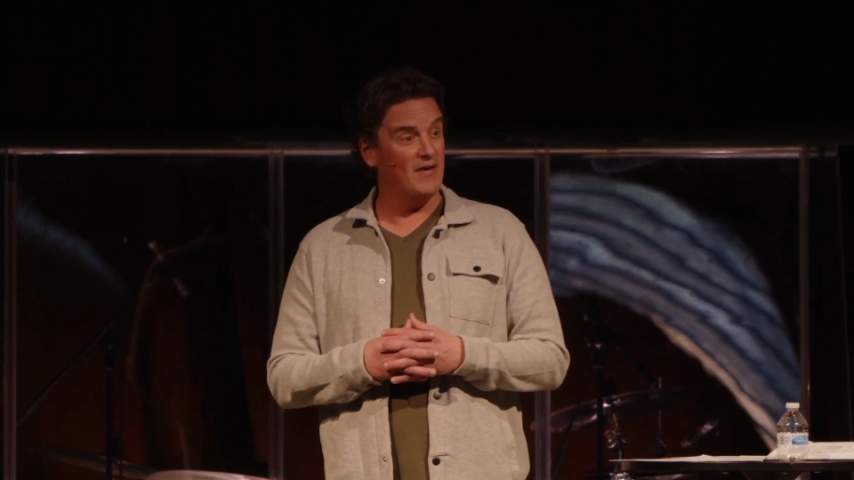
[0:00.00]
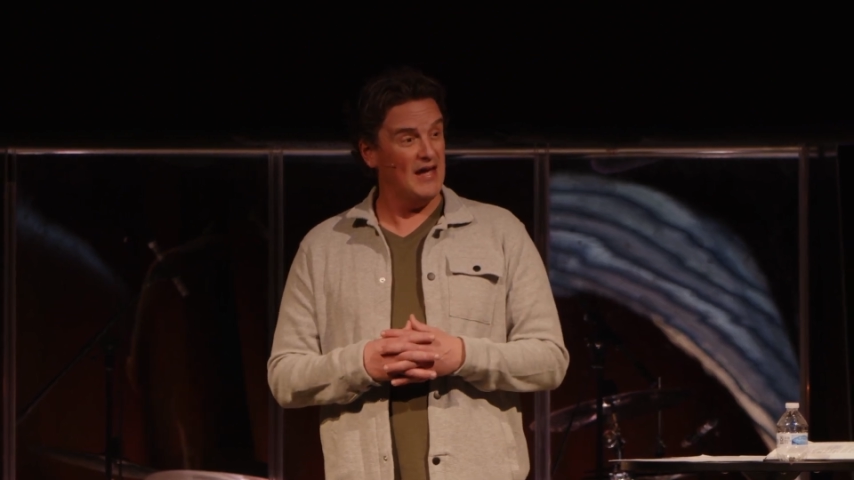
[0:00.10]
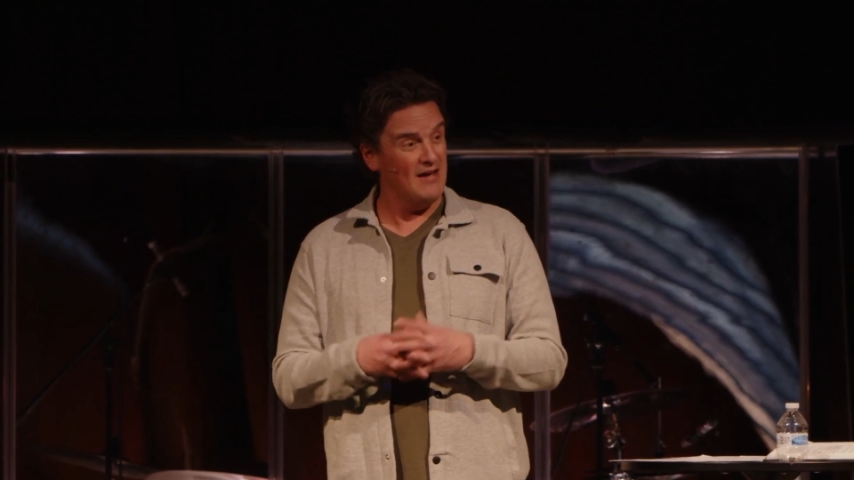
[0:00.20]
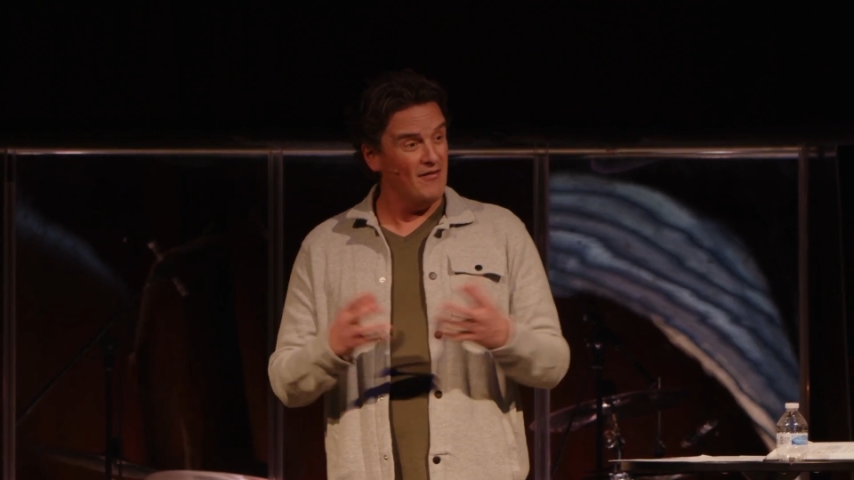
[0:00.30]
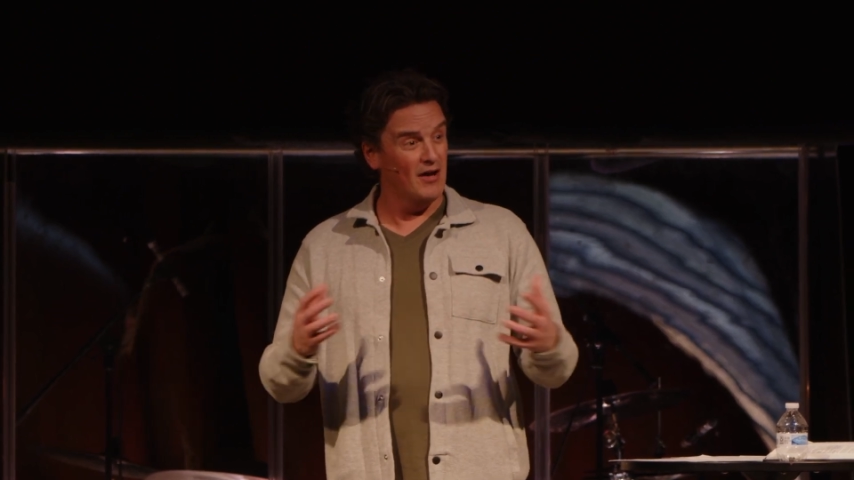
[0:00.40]

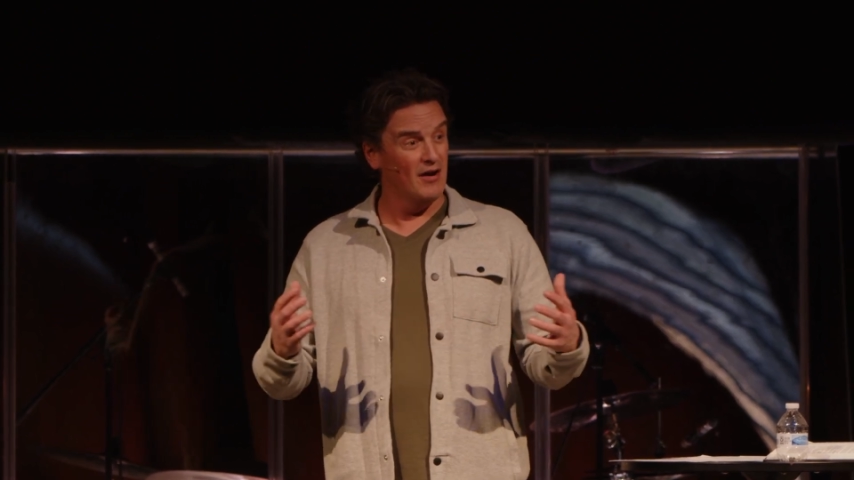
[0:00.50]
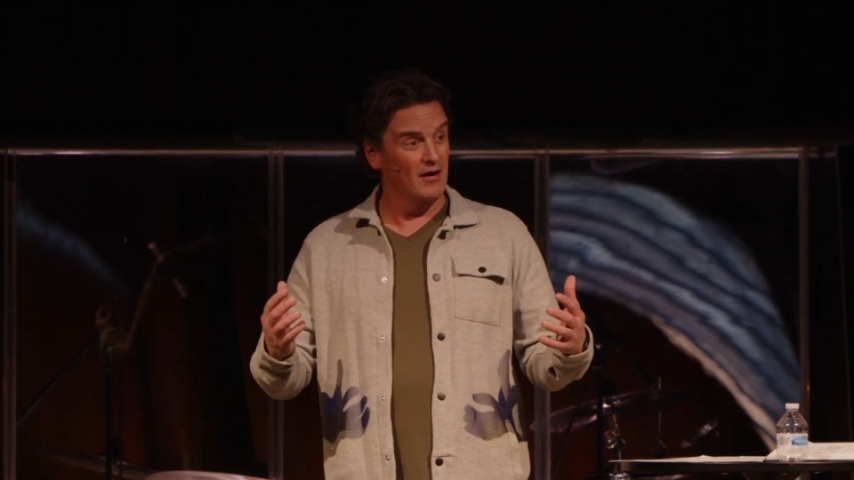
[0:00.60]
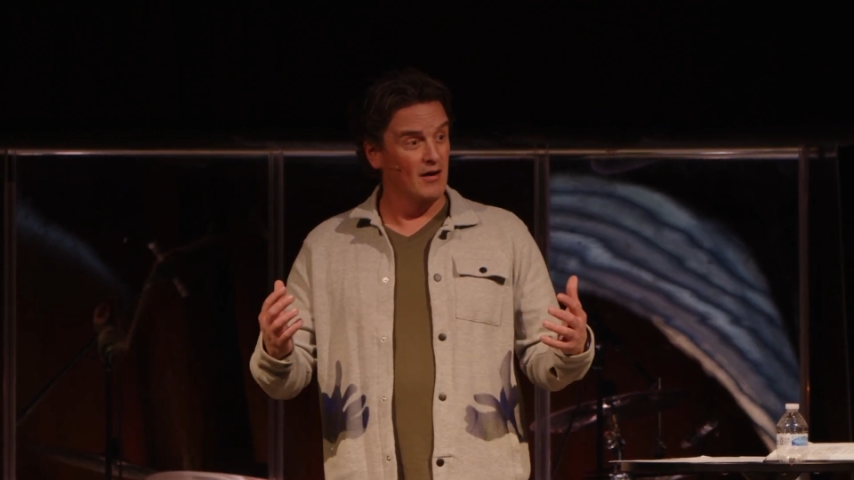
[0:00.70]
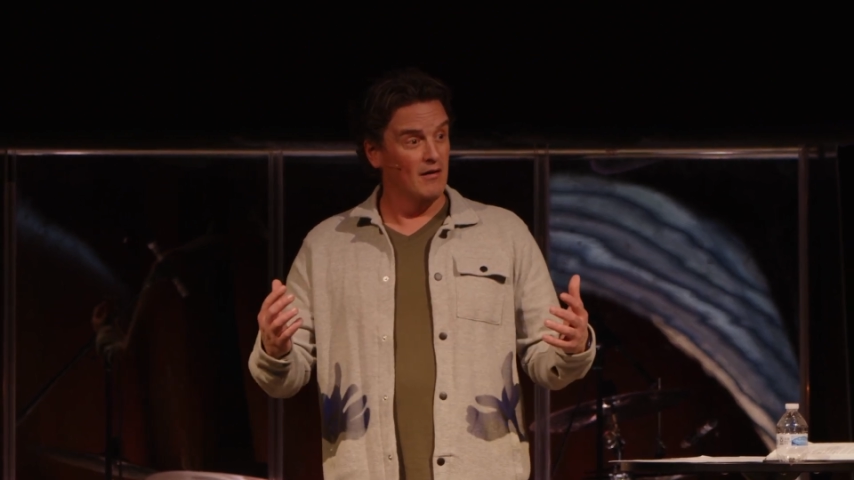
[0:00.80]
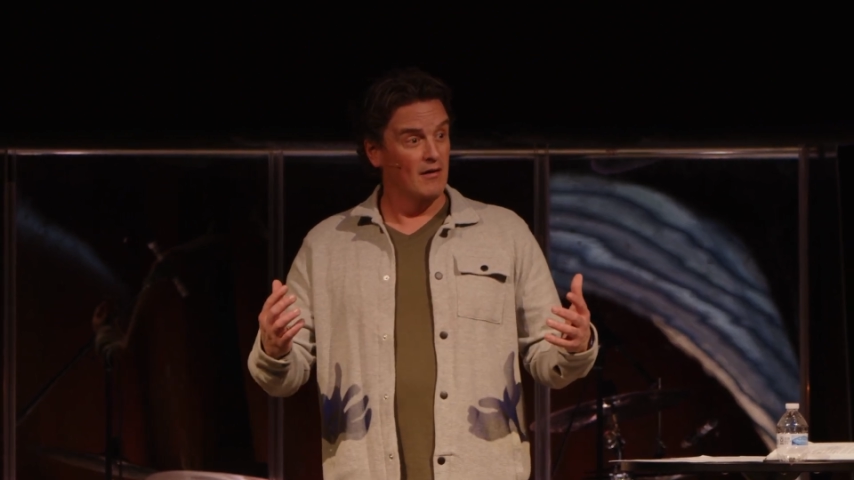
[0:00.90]
Even
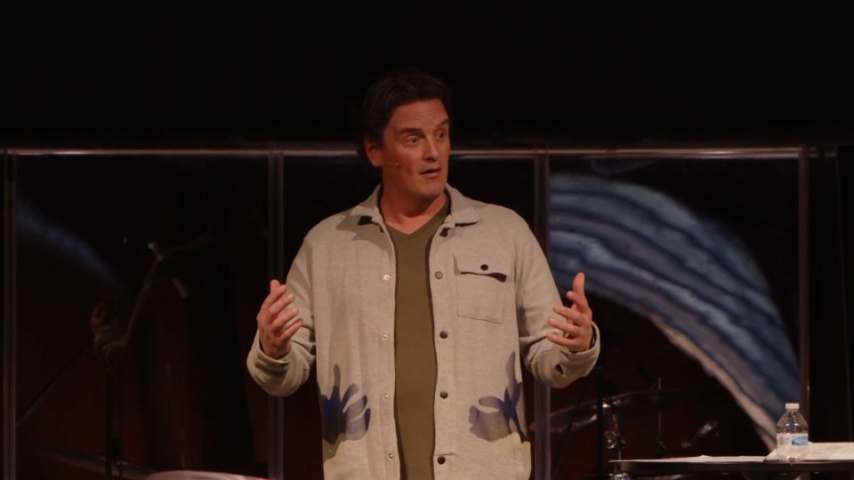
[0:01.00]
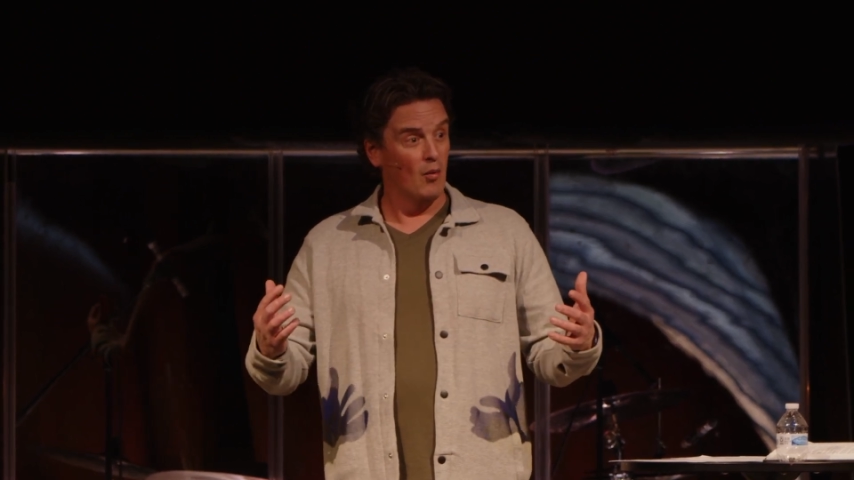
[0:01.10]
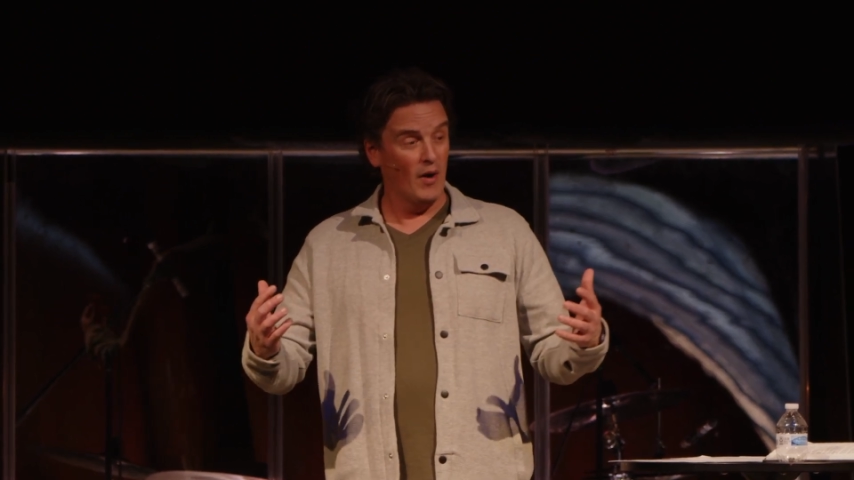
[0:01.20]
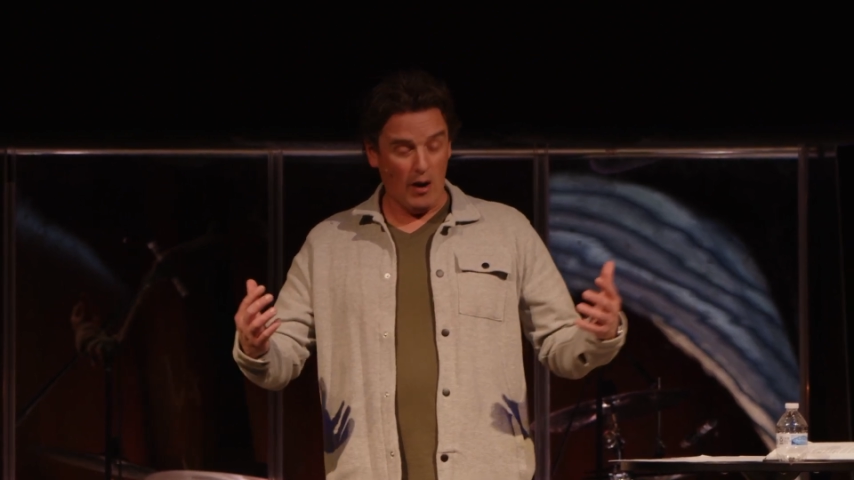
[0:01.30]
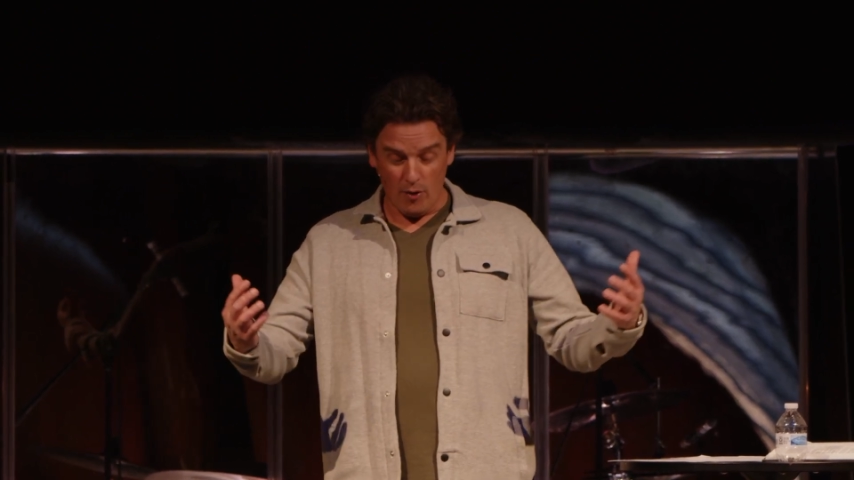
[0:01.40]

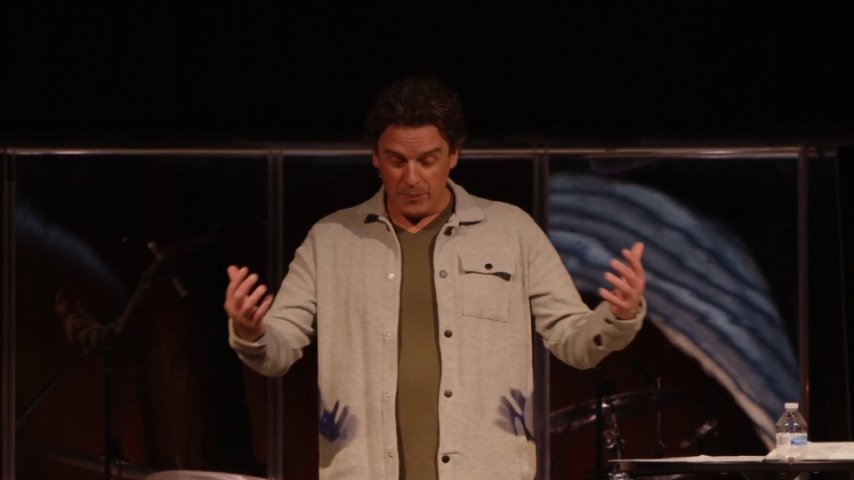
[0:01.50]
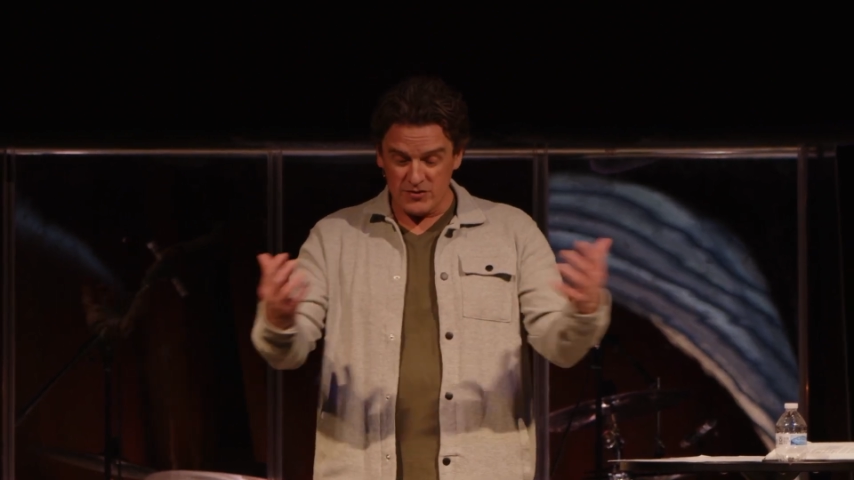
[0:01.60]
when I would